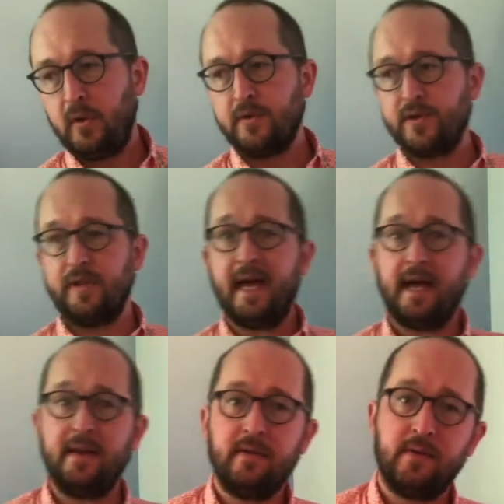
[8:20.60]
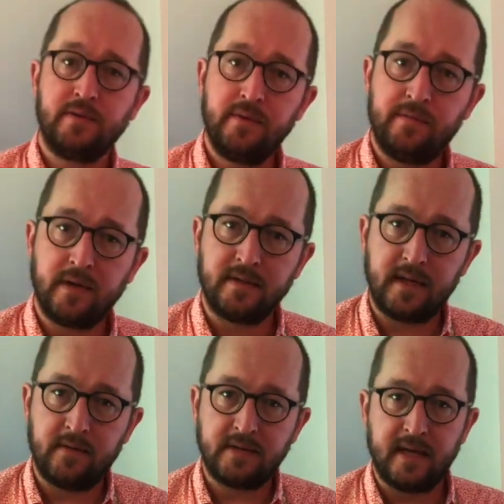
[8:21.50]
So those two phrases
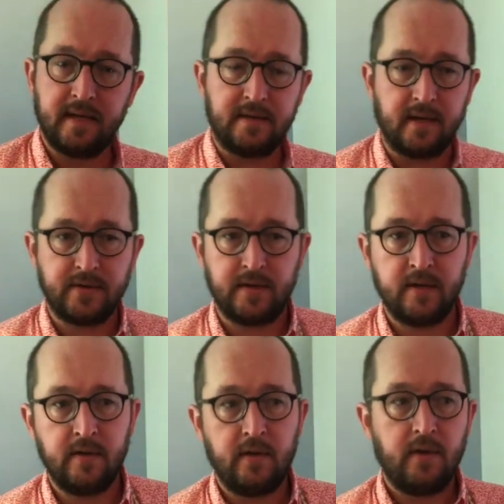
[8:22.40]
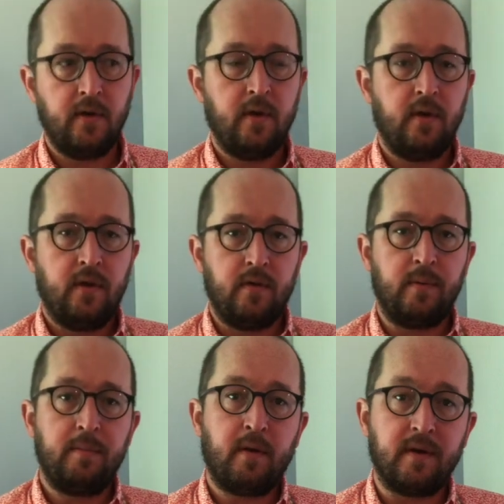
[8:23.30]
give us the A section. The
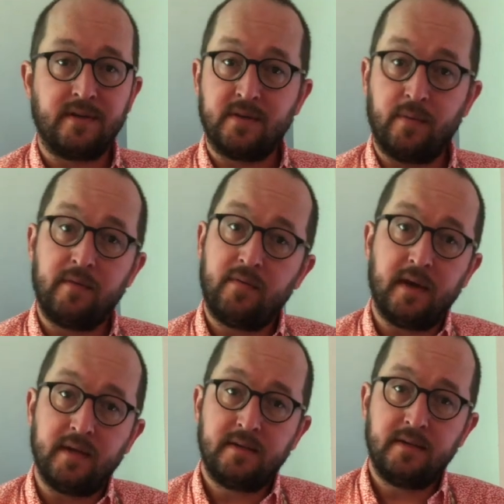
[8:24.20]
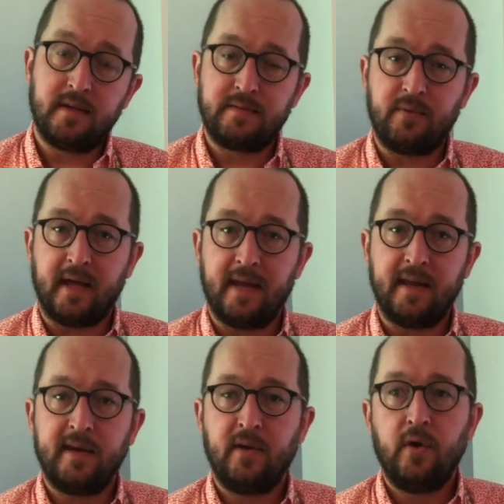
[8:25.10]
B part is just one phrase. That's pretty
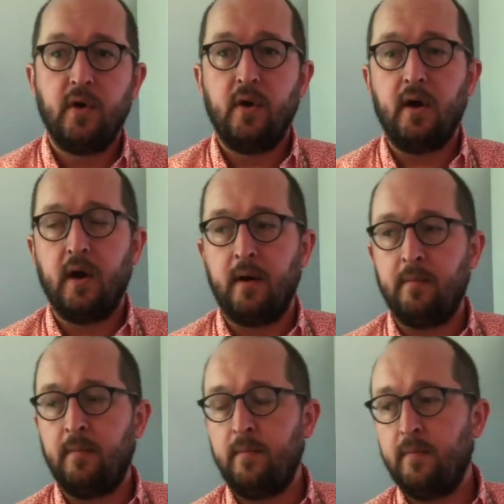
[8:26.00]
handy. Why